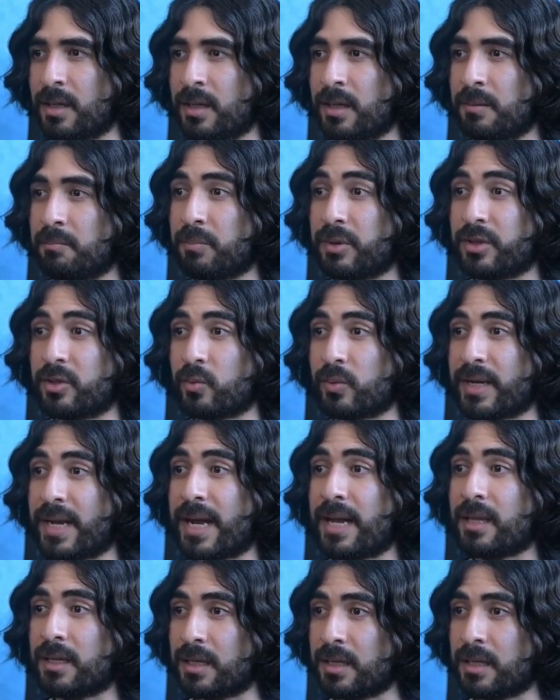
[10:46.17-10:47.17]
But the
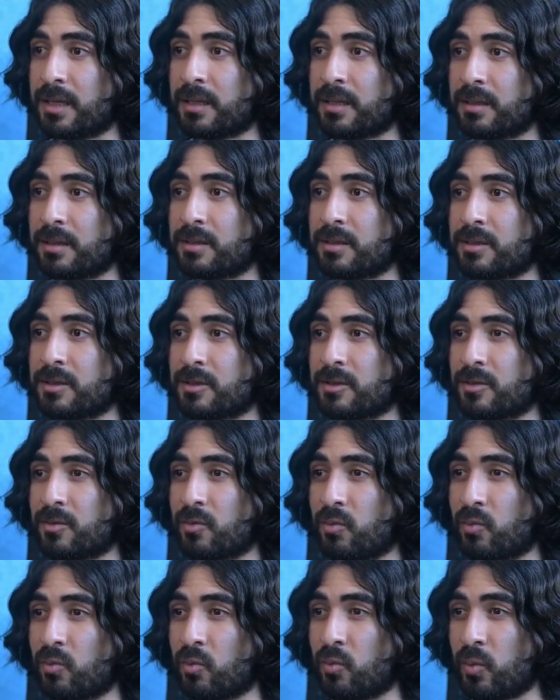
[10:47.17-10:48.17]
reality is
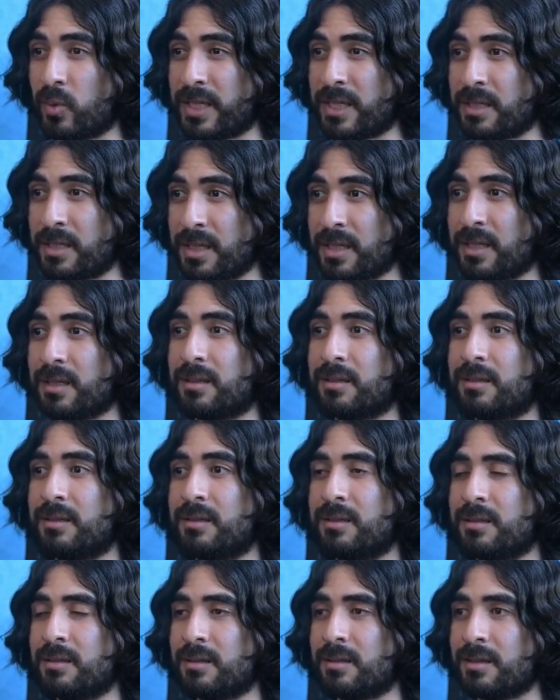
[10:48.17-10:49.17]
we did
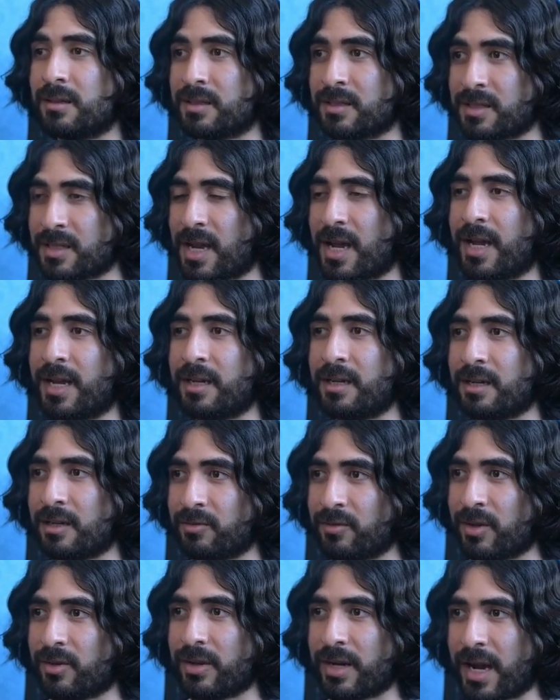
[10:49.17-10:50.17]
assign a
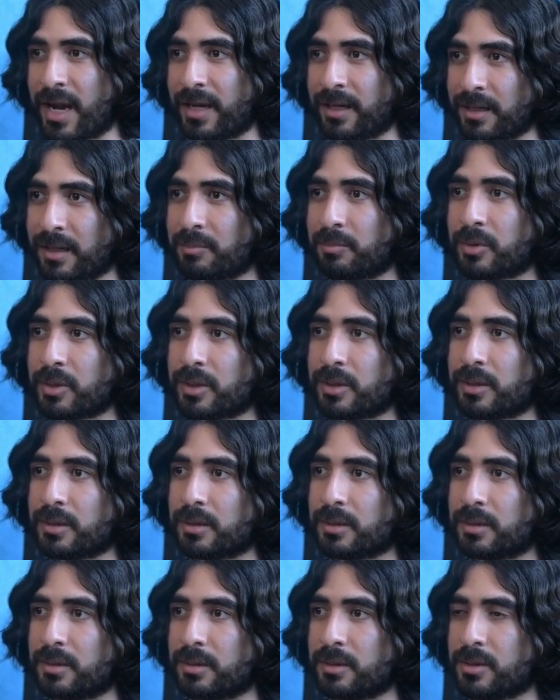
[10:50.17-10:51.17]
very high number
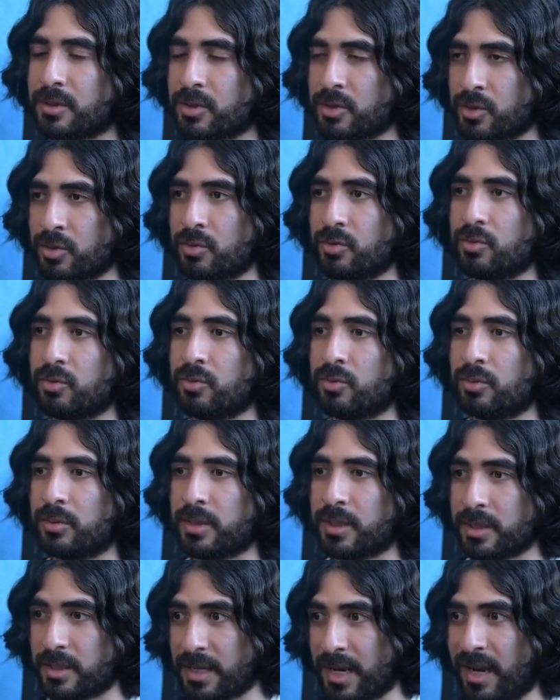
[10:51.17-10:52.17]
to
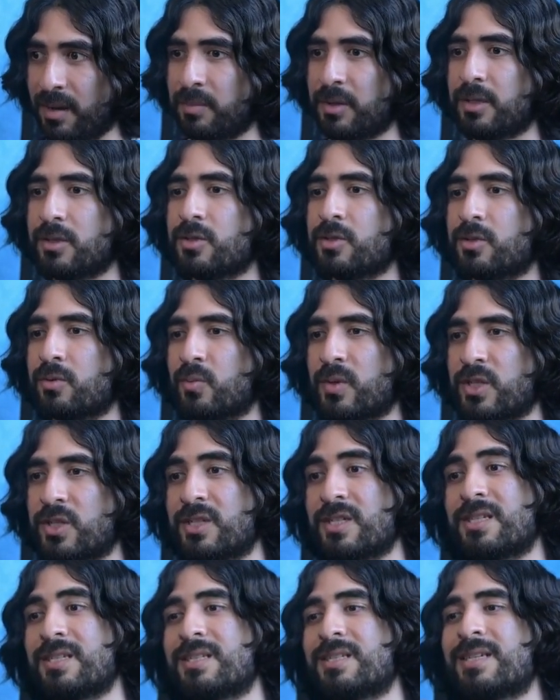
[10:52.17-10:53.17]
the damage. We just
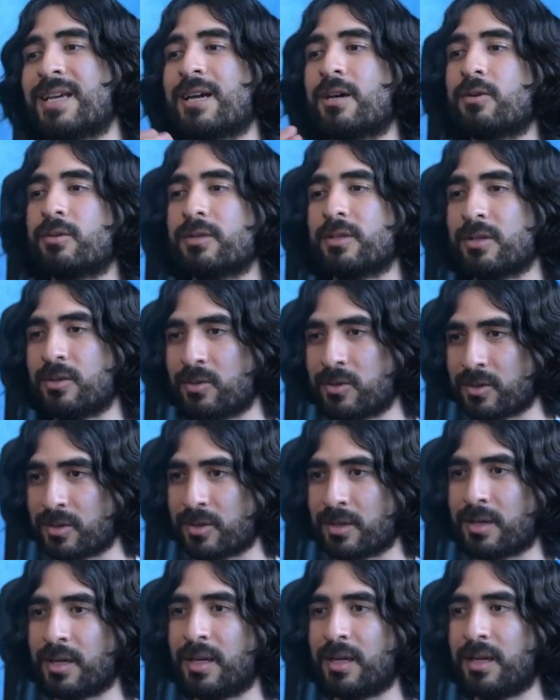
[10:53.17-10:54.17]
didn't tell the
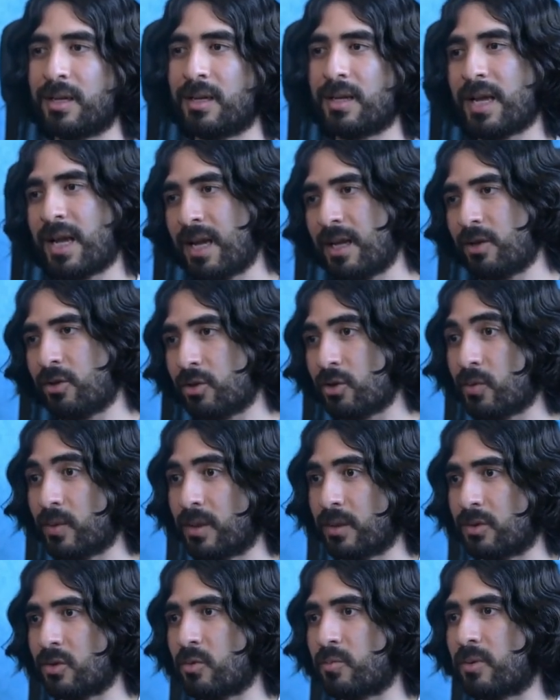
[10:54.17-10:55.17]
user, hey, you're doing
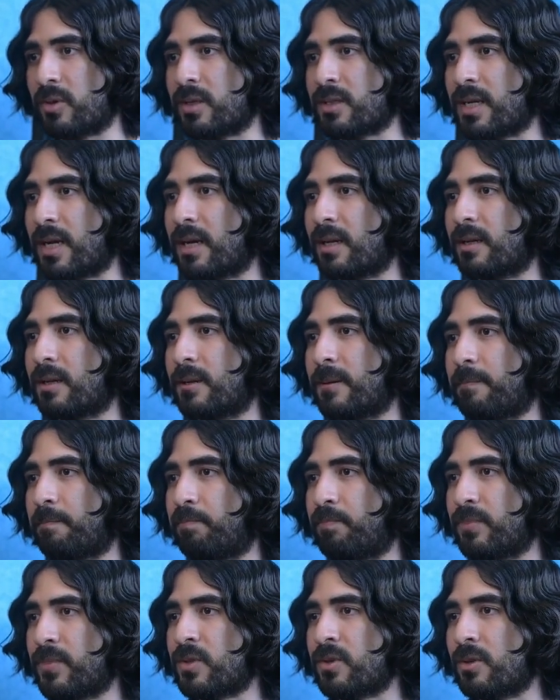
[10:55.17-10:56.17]
a super attack.
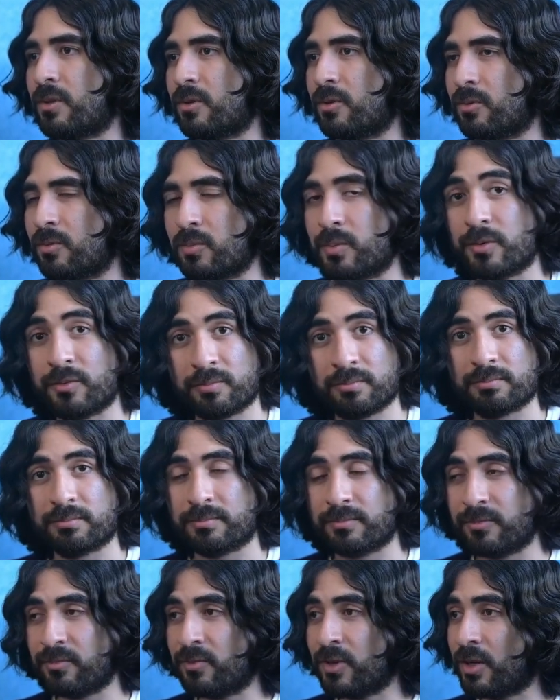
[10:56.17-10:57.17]
So
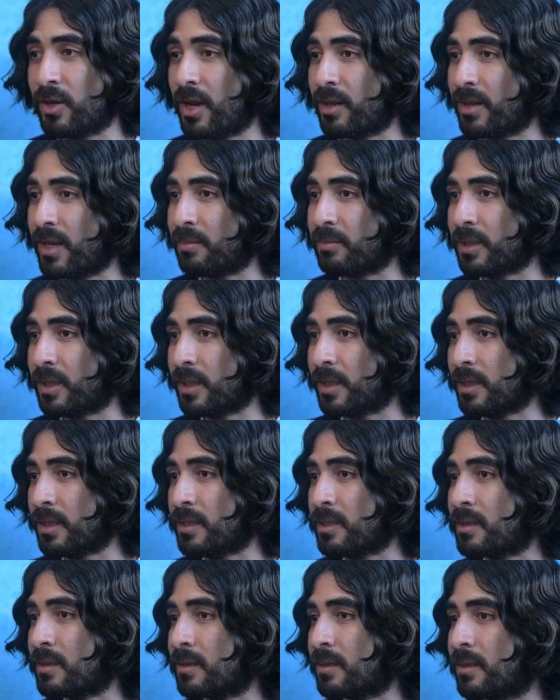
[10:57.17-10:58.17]
figured out that bug at
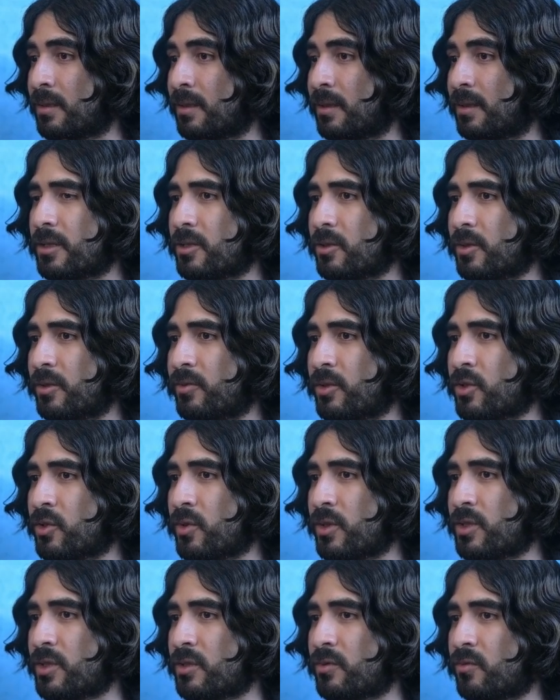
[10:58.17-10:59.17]
least. So if the
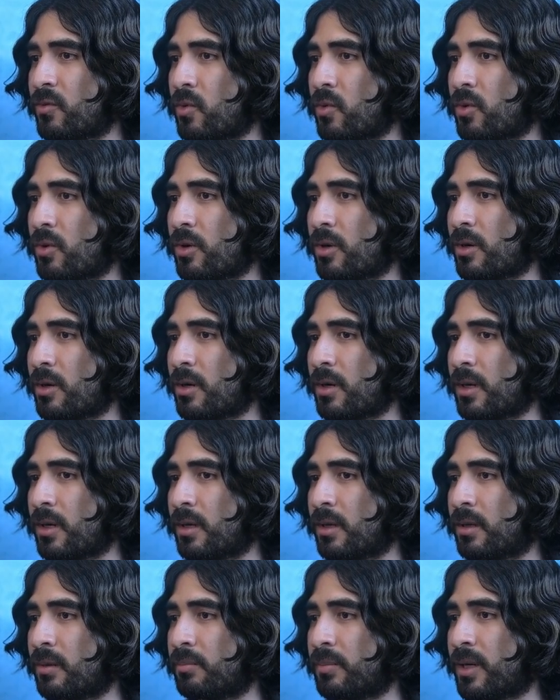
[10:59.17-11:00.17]
choice is 4
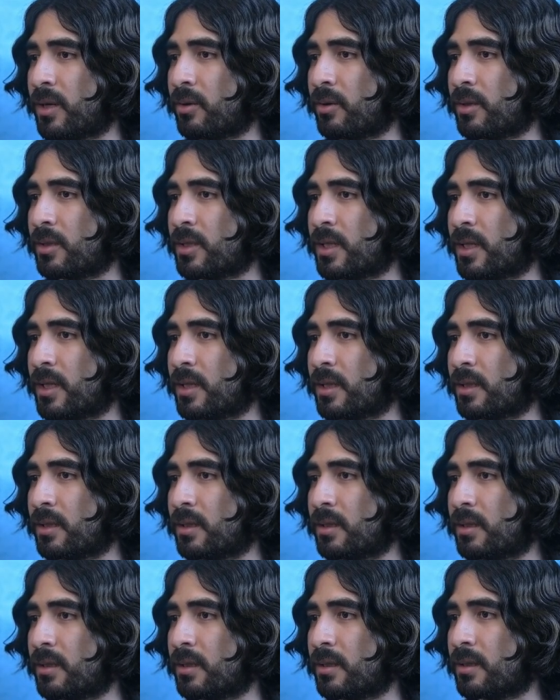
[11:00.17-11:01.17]
and power attack,
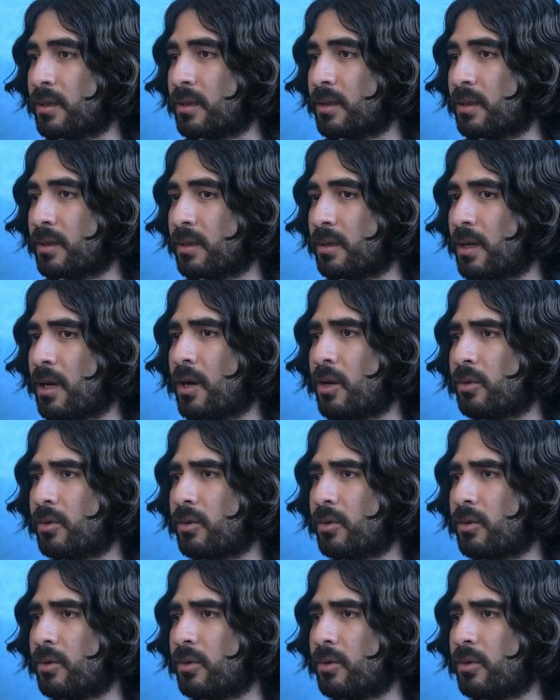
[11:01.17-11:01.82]
oh,